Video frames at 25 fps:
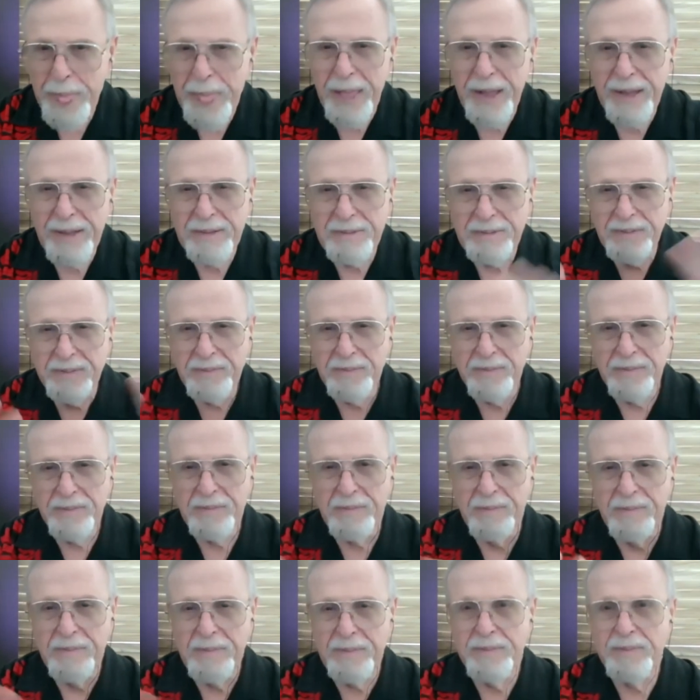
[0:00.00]
Thank you so
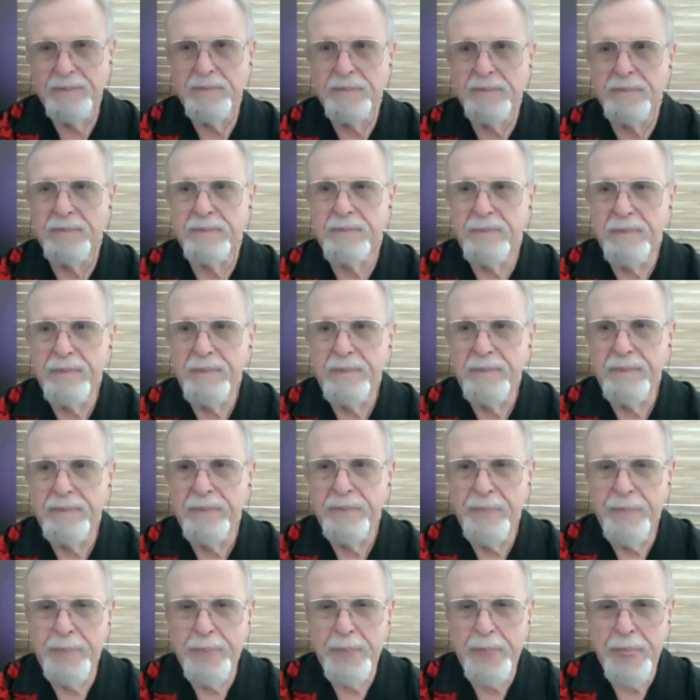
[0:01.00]
much, George.
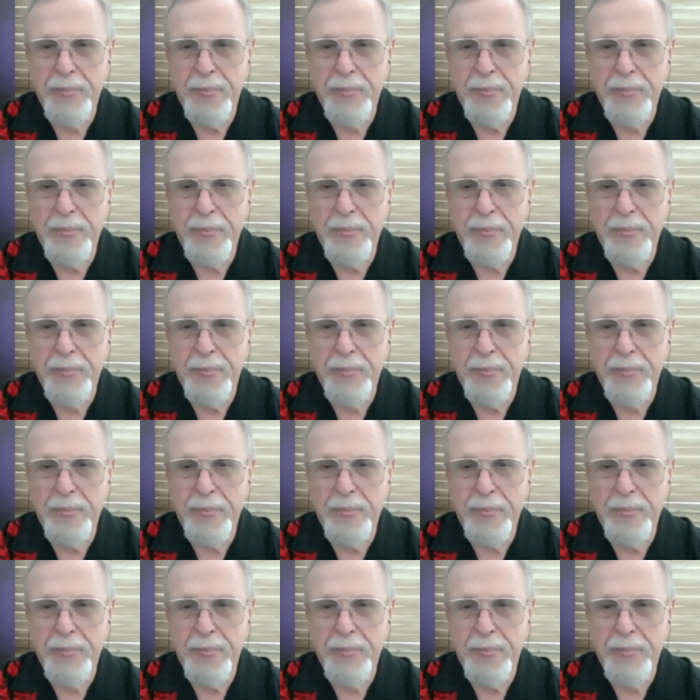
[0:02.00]
I